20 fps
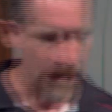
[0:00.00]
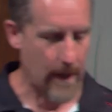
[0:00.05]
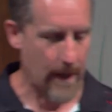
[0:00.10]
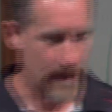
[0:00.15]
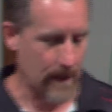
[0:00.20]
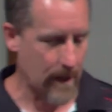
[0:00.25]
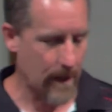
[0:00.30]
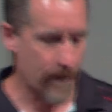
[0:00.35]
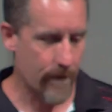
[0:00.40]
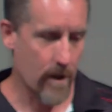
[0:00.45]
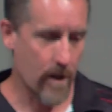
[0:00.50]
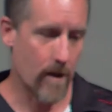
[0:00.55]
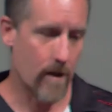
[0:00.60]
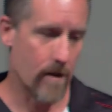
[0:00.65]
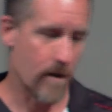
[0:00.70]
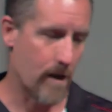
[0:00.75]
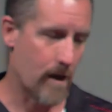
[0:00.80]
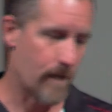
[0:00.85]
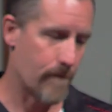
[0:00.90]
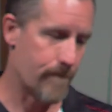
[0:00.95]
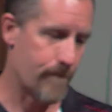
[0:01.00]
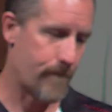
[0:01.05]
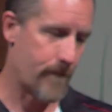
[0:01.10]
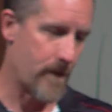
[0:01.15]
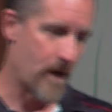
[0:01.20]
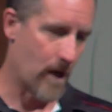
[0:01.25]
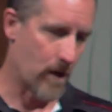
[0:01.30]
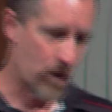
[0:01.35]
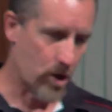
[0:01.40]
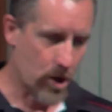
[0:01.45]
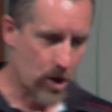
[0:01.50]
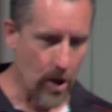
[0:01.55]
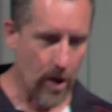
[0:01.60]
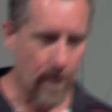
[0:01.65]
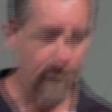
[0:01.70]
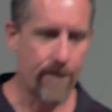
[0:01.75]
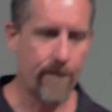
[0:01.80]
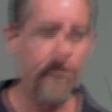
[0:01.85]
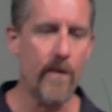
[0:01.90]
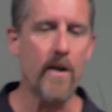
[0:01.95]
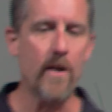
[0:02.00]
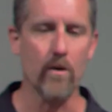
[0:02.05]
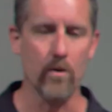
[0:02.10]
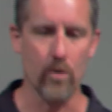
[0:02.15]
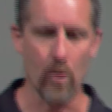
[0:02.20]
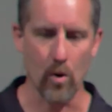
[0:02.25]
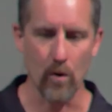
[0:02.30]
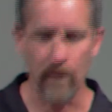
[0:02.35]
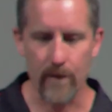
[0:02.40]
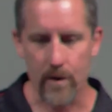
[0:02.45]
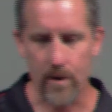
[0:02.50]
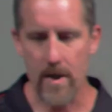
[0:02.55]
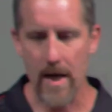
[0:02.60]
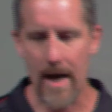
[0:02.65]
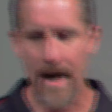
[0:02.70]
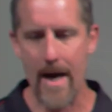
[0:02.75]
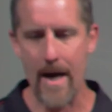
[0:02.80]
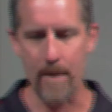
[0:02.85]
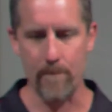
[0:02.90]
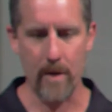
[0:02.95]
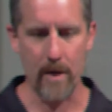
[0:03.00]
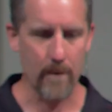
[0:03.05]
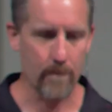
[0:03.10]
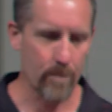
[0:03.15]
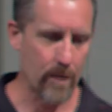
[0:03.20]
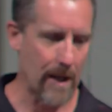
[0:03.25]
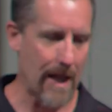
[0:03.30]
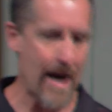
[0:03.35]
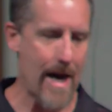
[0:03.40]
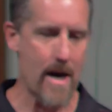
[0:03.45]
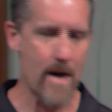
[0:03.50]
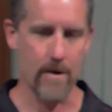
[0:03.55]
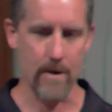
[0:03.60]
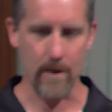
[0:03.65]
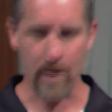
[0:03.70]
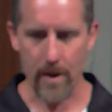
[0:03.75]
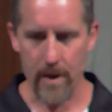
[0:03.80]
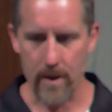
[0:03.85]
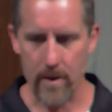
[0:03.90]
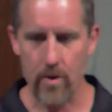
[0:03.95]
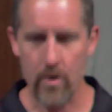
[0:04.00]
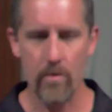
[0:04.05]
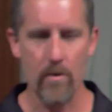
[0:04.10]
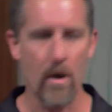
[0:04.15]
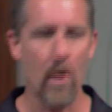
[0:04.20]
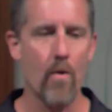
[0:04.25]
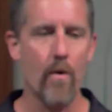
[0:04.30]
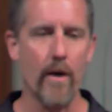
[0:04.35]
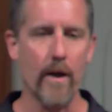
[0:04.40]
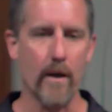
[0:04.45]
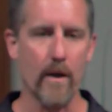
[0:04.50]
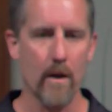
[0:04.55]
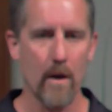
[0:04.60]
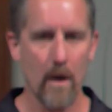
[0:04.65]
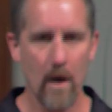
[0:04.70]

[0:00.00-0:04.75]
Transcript: even a good field over time being plowed and things growing